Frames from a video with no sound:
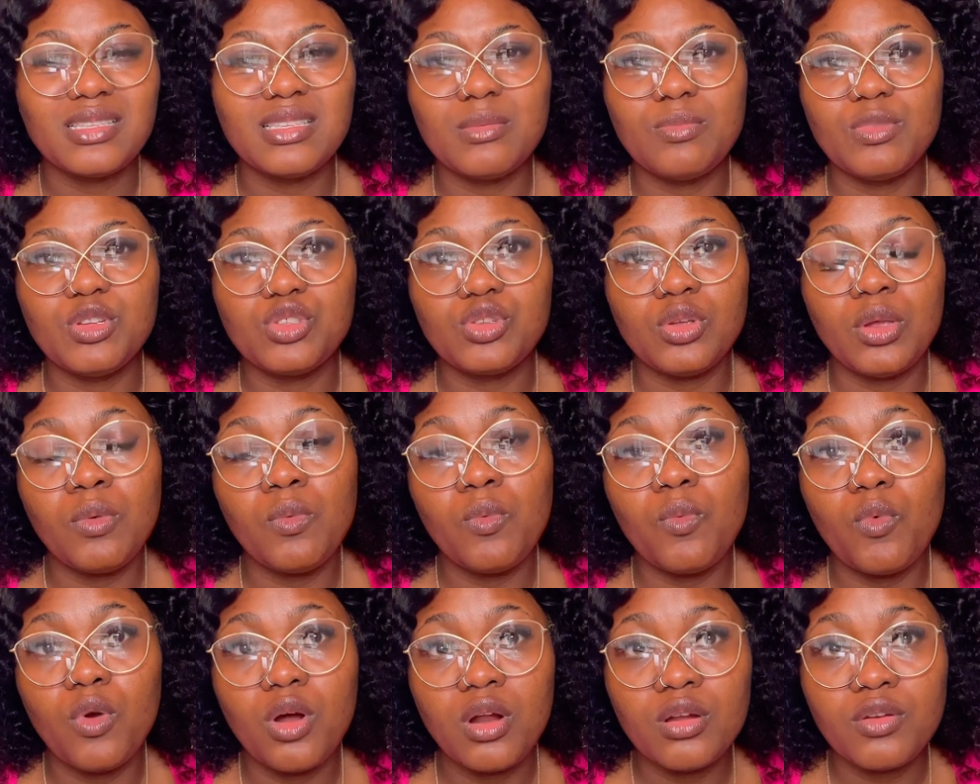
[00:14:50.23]

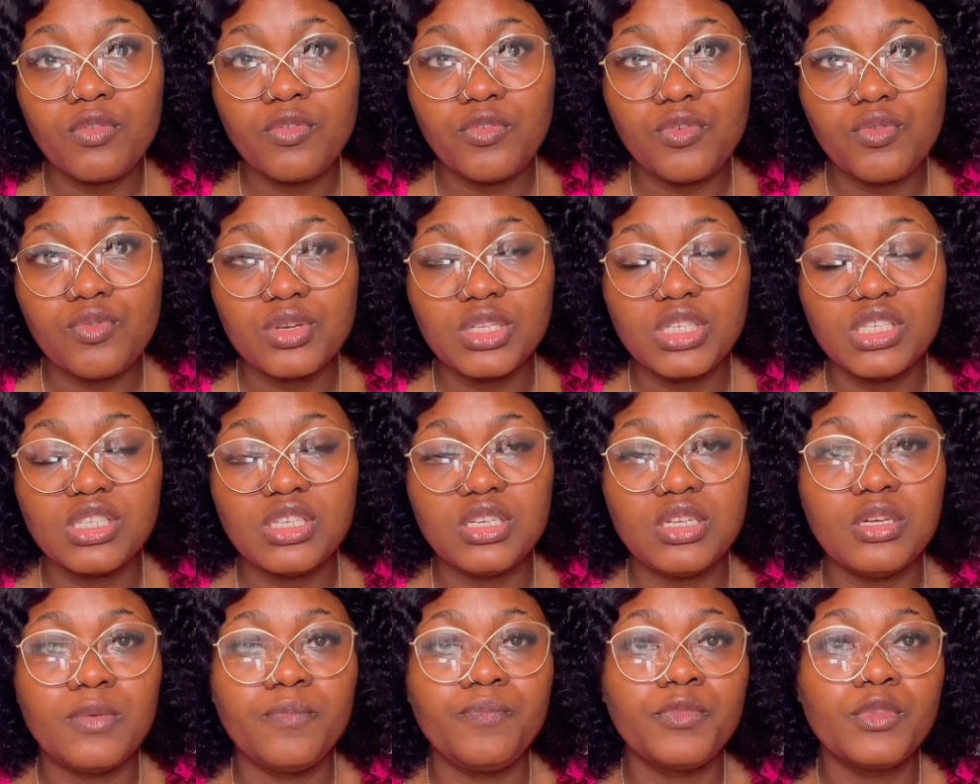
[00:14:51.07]
between
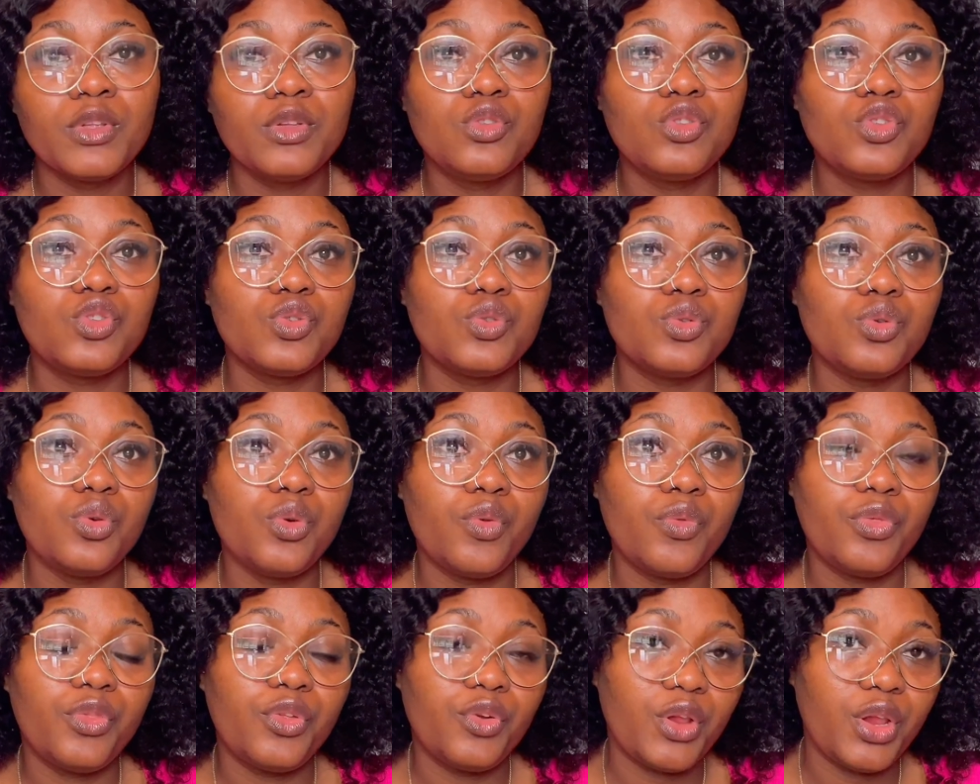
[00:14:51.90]
140
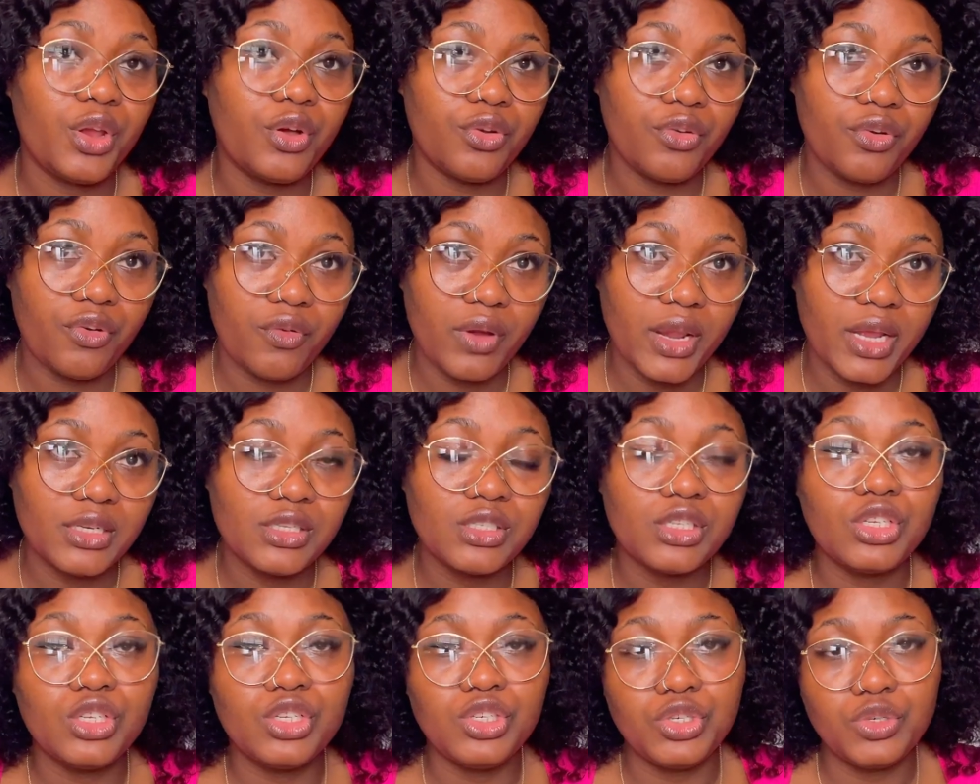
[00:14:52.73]
to 300
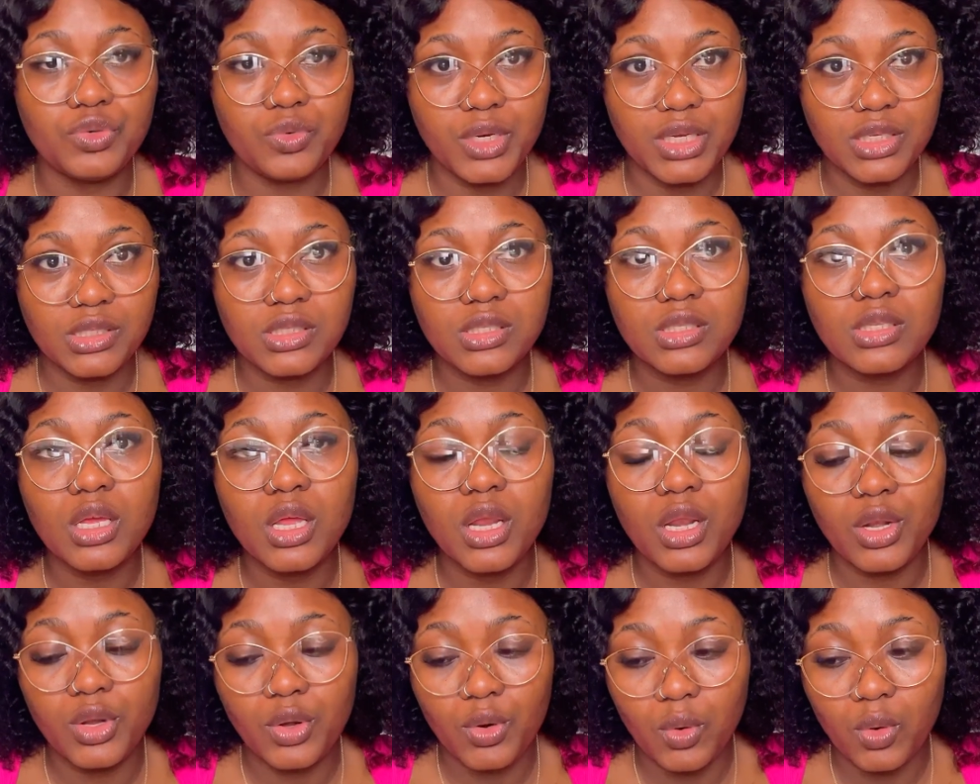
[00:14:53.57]
US
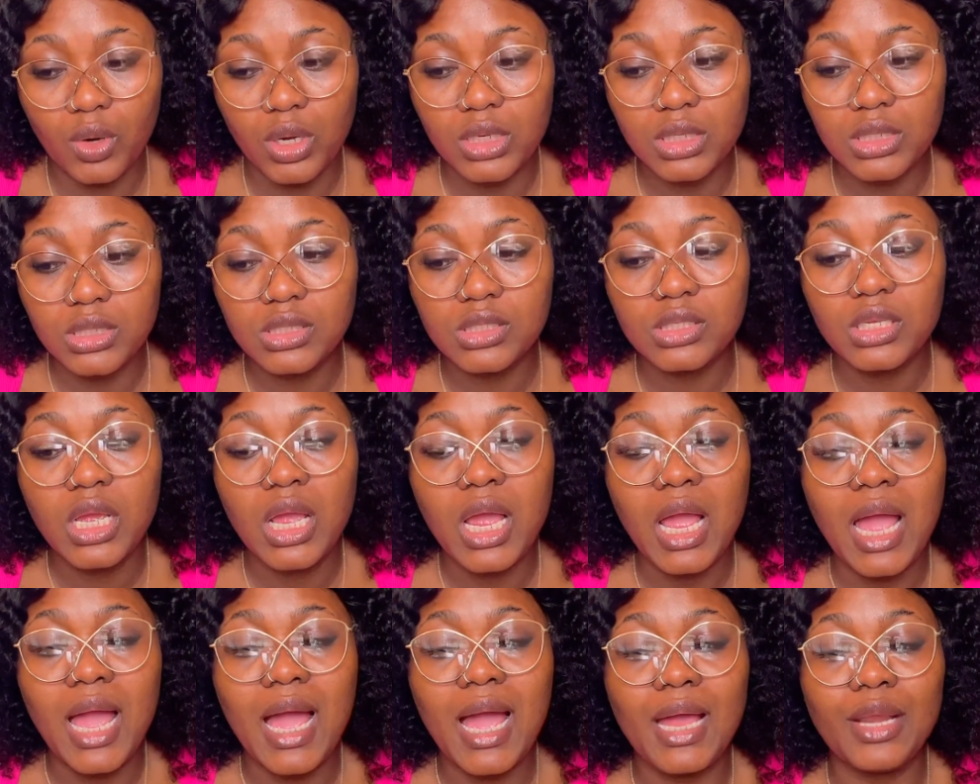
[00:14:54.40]

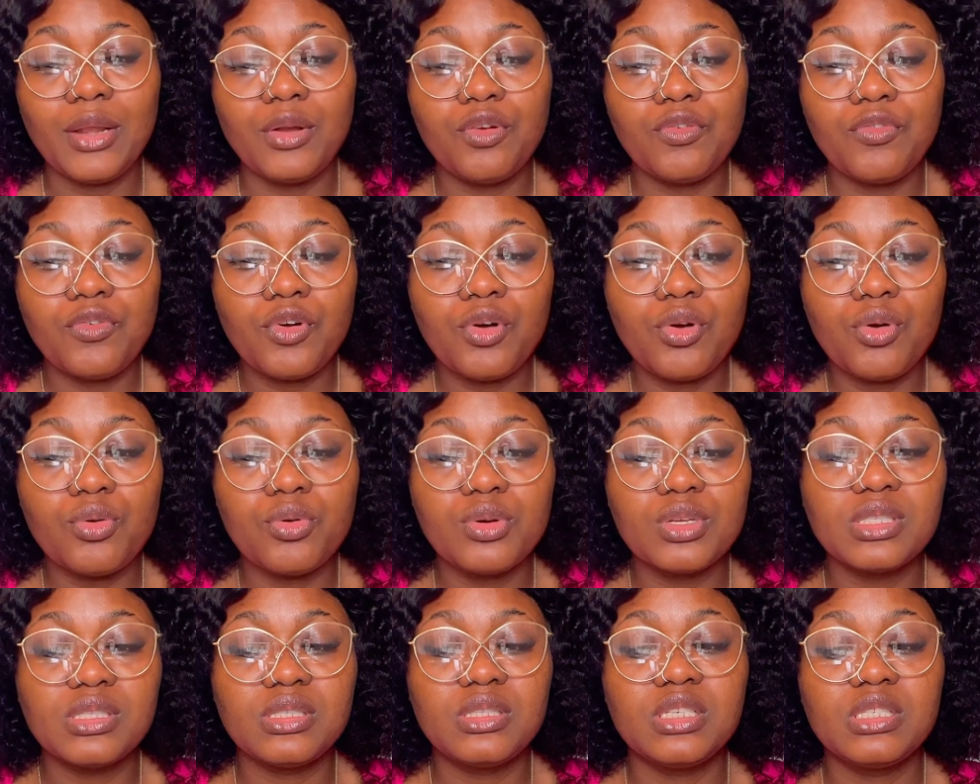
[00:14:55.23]
And of
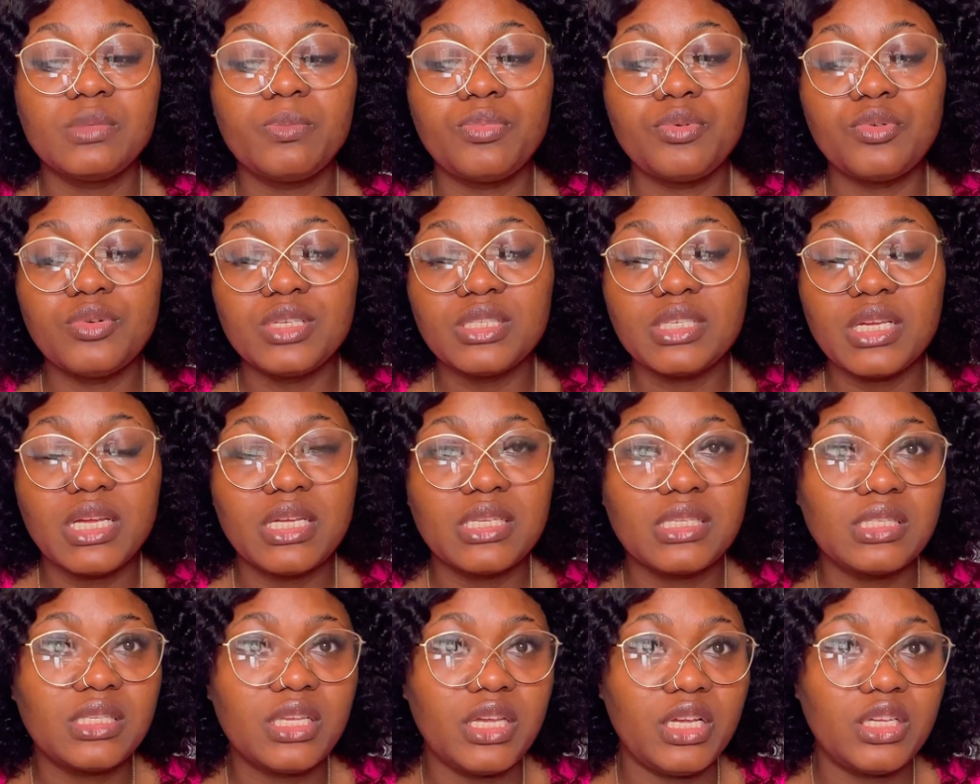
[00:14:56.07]
course, this
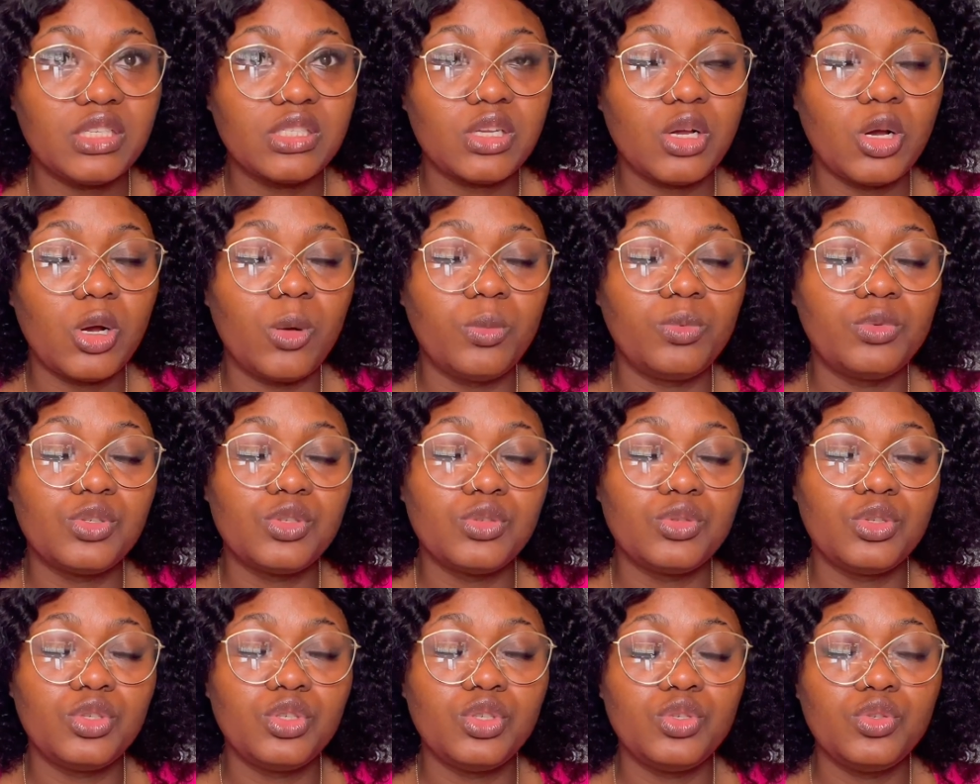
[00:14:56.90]
process takes up
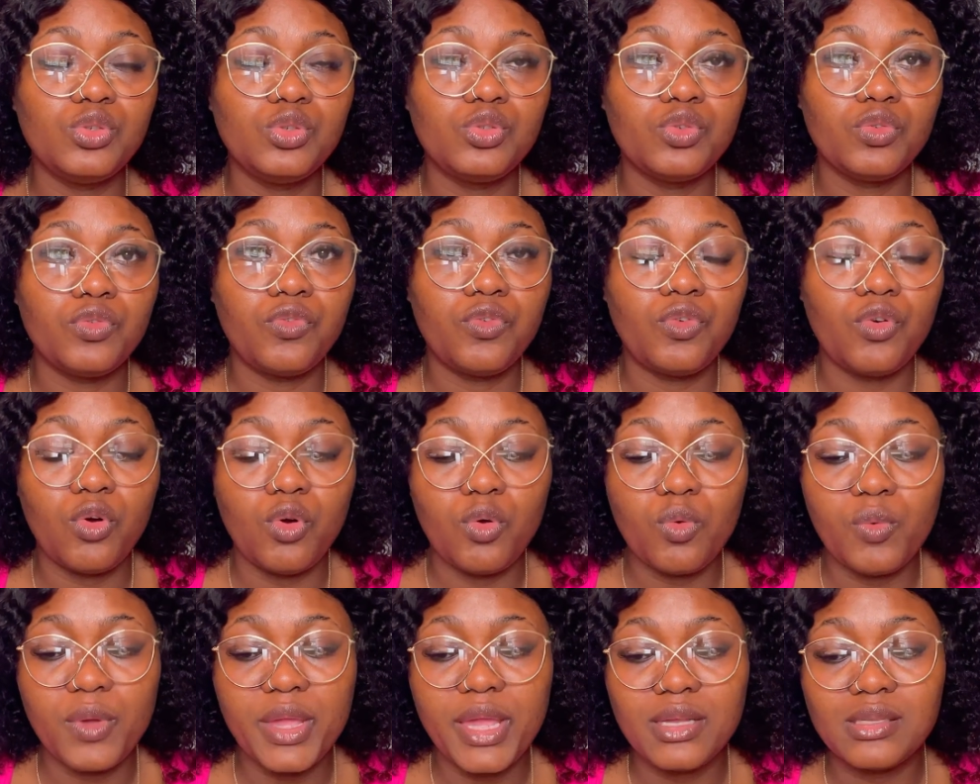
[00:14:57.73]
to 2 to
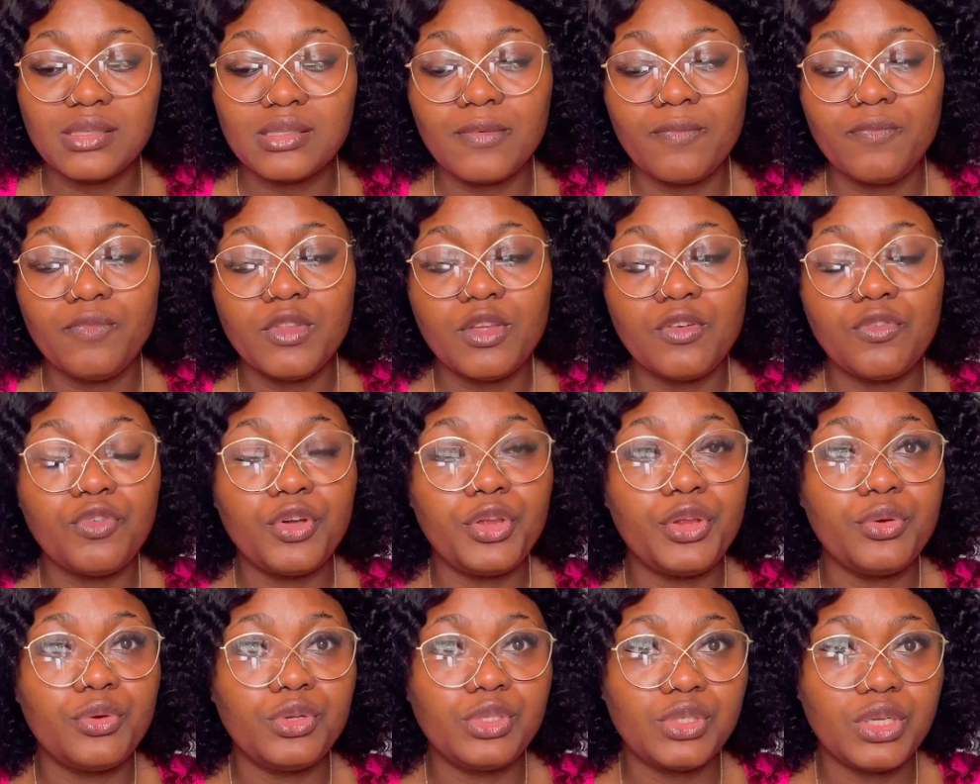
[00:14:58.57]
4 weeks for
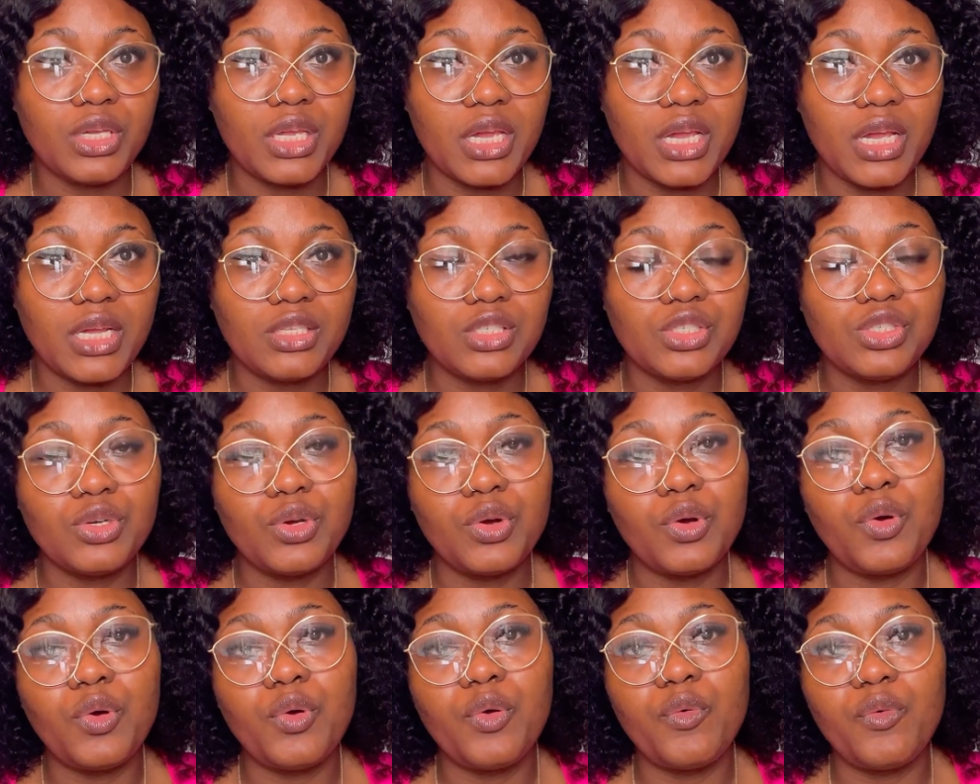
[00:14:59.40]
you to get
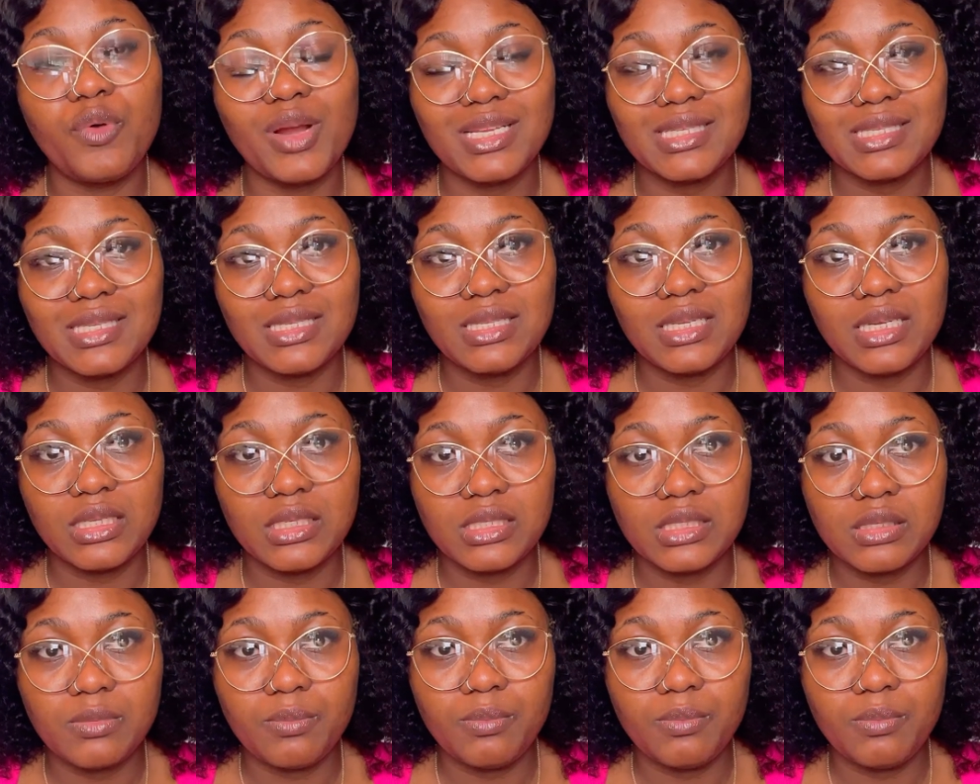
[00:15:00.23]
your residence